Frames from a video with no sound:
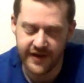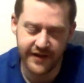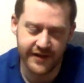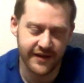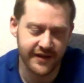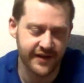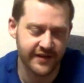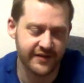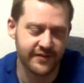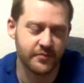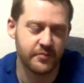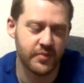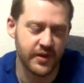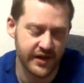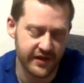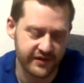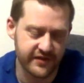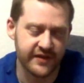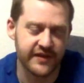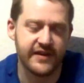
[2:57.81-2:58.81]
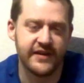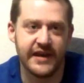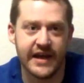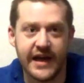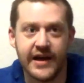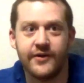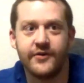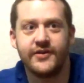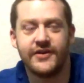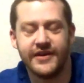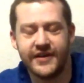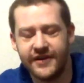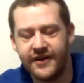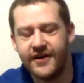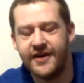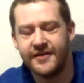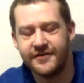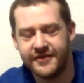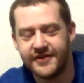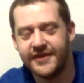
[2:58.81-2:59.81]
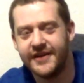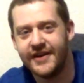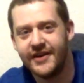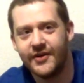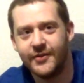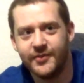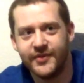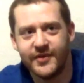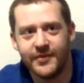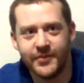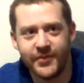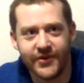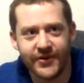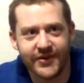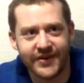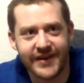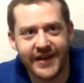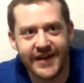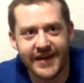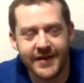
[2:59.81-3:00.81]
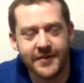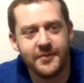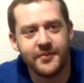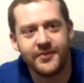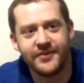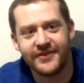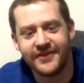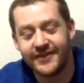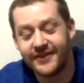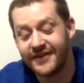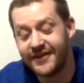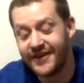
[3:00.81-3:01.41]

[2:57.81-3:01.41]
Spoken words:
Yes, basic counting often helps in board games.